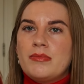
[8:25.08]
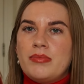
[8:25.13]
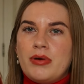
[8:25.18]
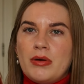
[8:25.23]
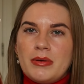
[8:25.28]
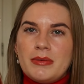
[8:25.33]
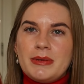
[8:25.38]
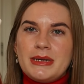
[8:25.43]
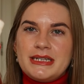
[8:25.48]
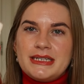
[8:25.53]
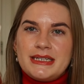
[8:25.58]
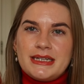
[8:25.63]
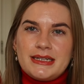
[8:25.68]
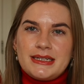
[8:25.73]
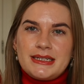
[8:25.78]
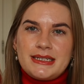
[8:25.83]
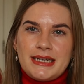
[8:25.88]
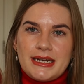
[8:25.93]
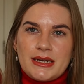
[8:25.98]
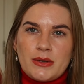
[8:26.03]
probably still a
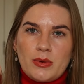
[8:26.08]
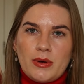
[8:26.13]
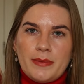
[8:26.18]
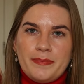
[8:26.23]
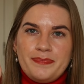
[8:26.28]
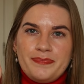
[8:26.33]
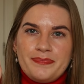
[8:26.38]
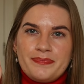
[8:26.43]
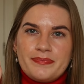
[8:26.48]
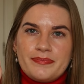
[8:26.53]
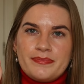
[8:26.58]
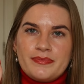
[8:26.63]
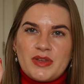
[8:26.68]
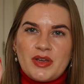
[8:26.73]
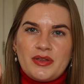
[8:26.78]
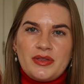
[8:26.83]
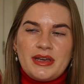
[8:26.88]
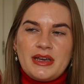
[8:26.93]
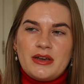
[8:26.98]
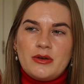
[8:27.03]
stick one.
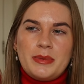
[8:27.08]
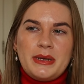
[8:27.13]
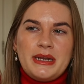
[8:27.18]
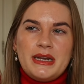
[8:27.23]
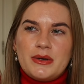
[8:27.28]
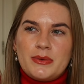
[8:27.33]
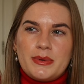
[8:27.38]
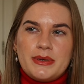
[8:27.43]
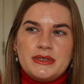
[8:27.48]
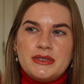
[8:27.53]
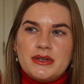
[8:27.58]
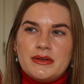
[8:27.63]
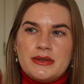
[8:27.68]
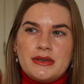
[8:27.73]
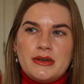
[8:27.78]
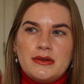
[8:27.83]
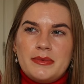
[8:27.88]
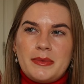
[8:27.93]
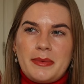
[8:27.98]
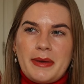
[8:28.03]
Don't think it'll be liquid, don't
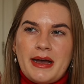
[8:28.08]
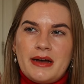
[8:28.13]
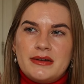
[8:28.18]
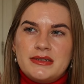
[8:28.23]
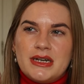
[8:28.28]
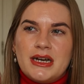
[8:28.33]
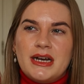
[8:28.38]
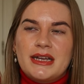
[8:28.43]
think it'll be powder.